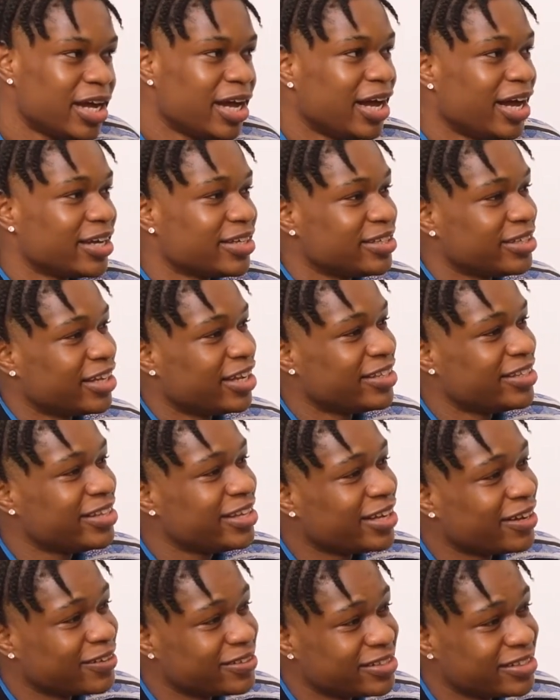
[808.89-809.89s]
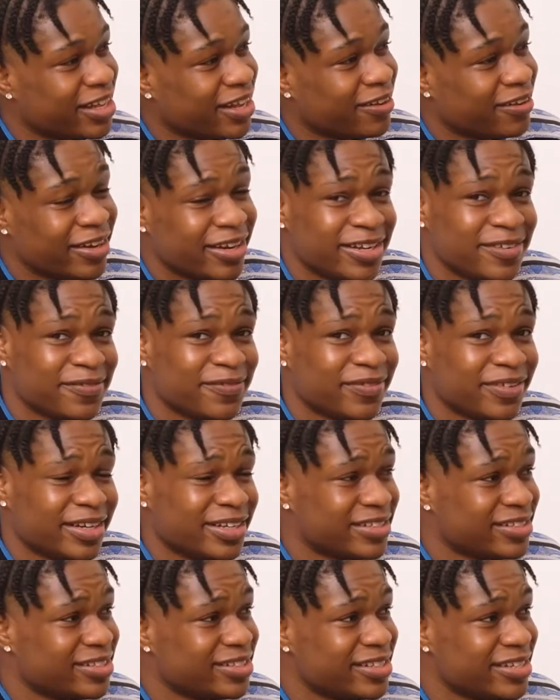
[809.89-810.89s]
Actually, I think I'll let
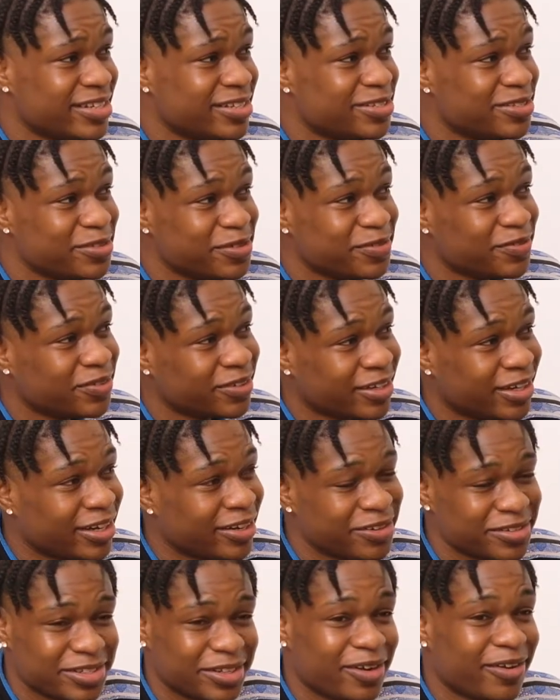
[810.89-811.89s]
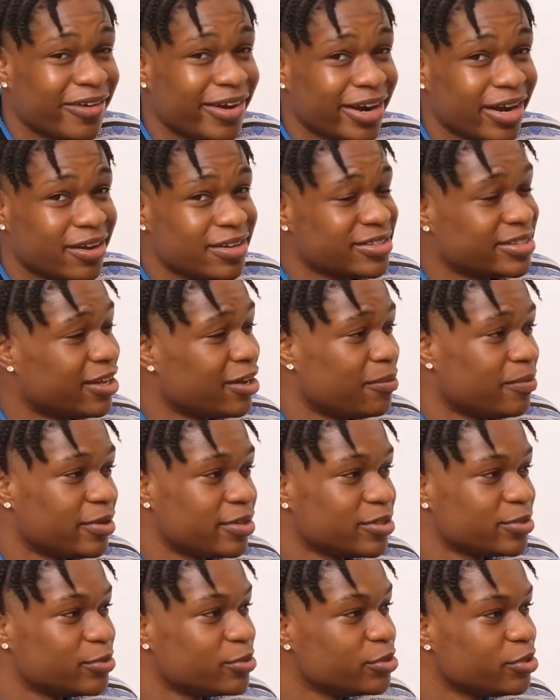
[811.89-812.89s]
fans stay tuned for that, because I'll announce that on my
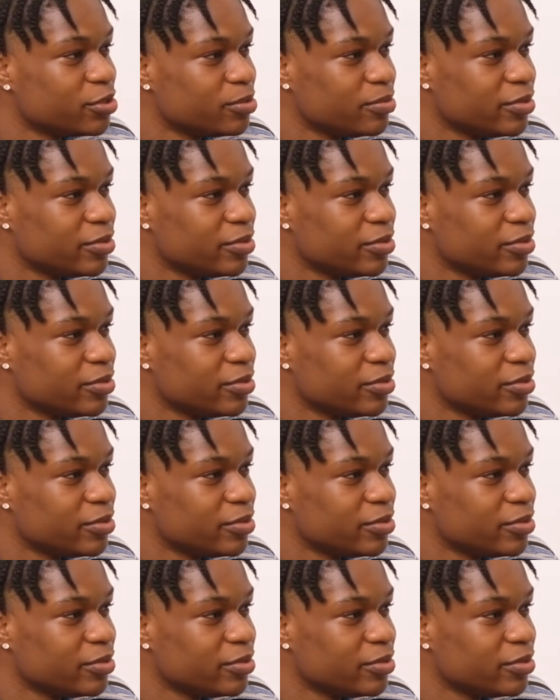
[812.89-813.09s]
social.